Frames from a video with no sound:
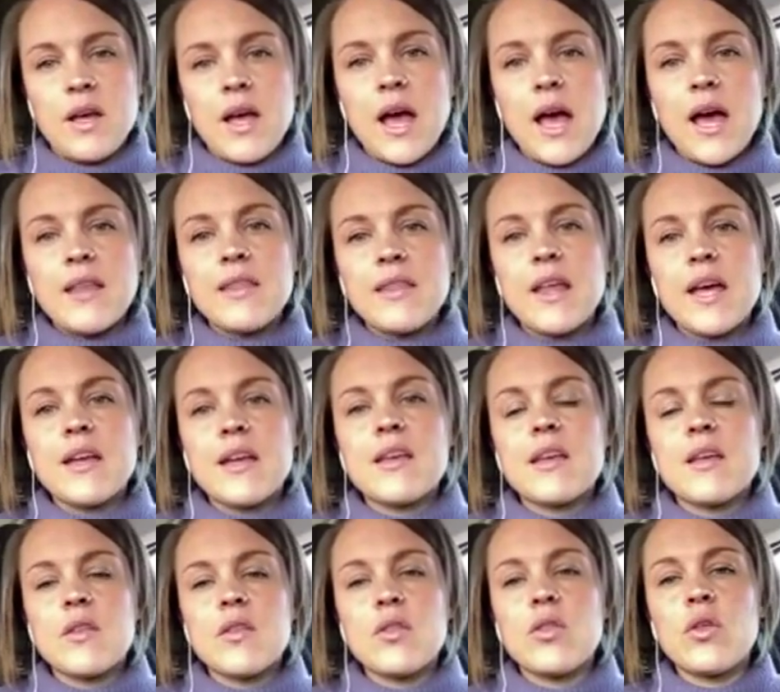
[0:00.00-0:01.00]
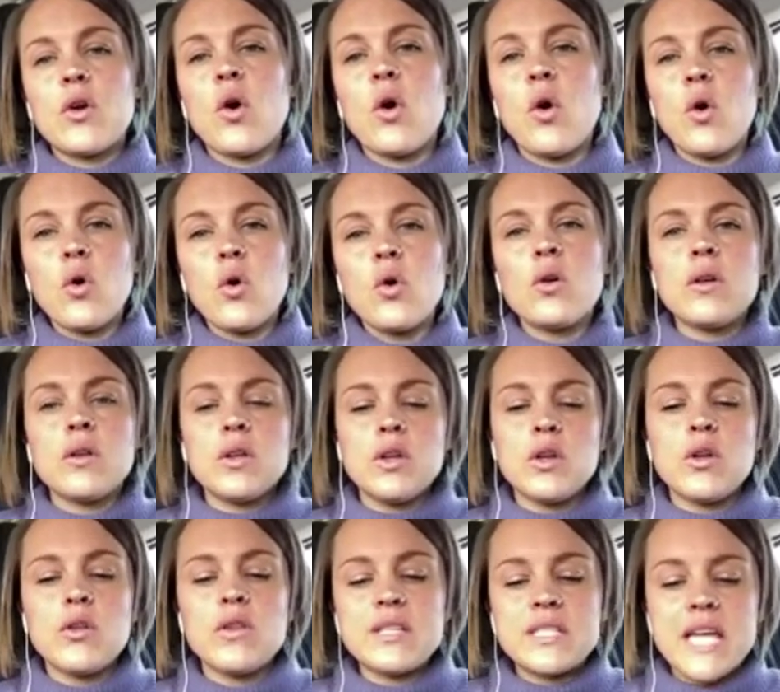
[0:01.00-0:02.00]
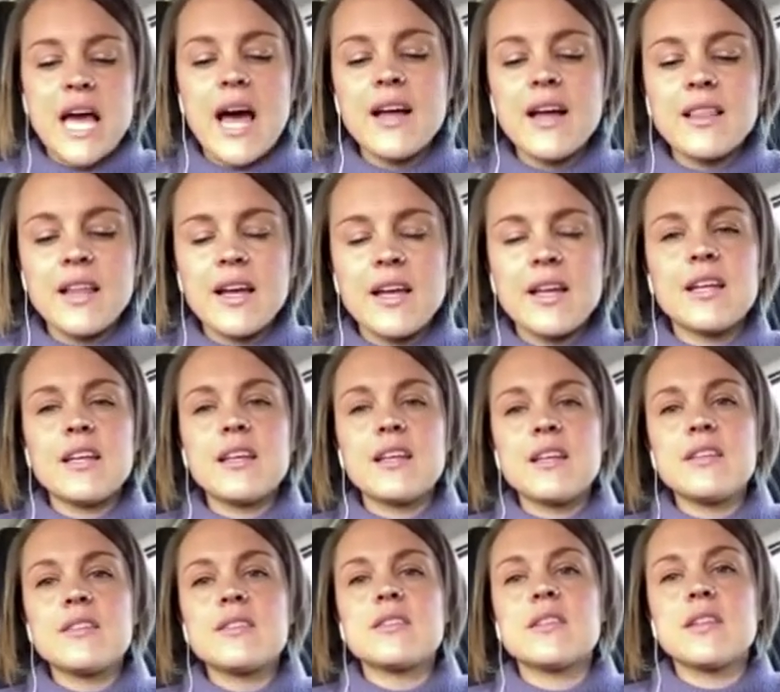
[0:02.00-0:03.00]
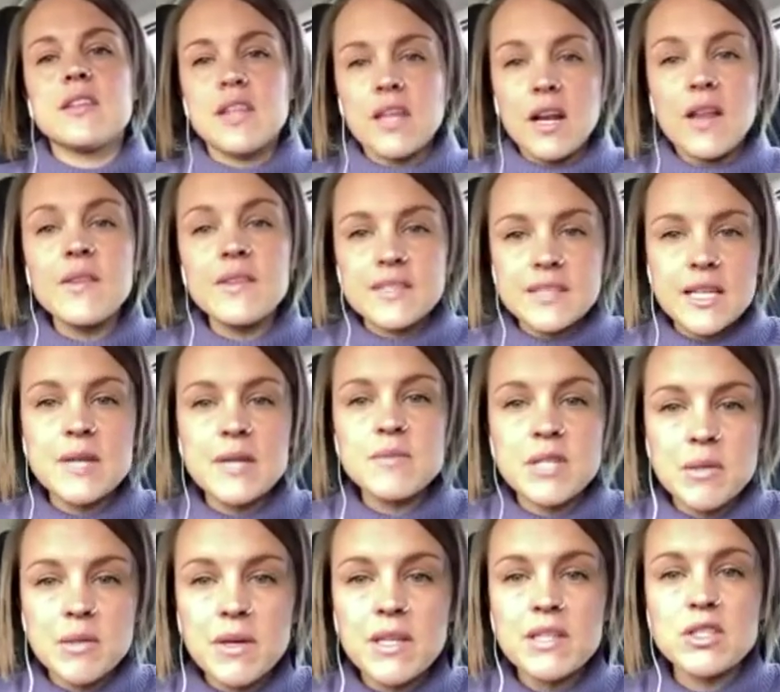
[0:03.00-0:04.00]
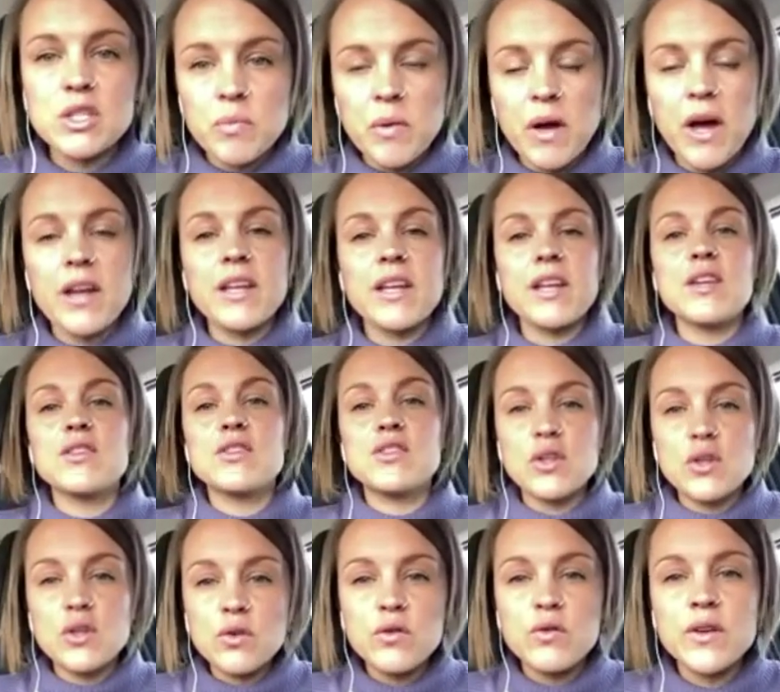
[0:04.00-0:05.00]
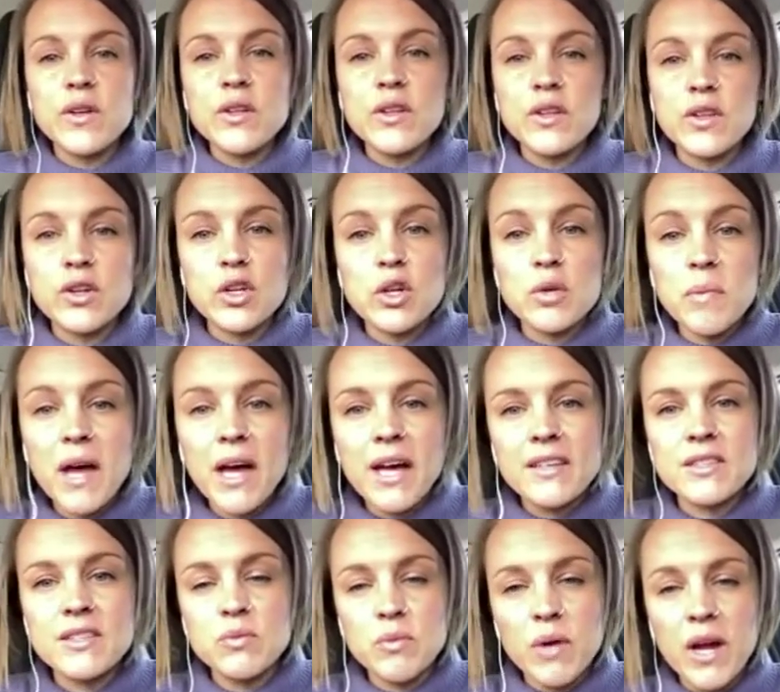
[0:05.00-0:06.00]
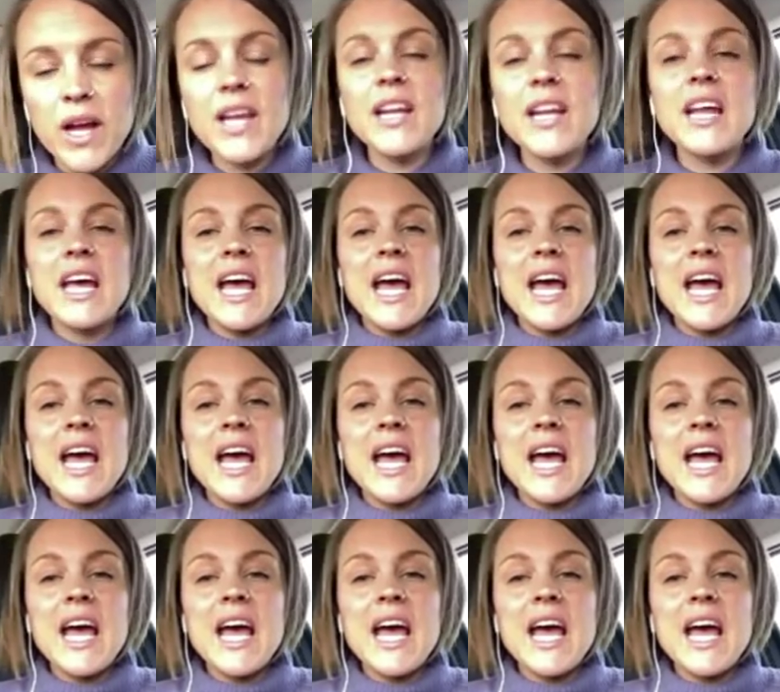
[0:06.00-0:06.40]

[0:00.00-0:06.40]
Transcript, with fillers: and like the whole you know the tagline is get on the same team as your body so you feel and look your best right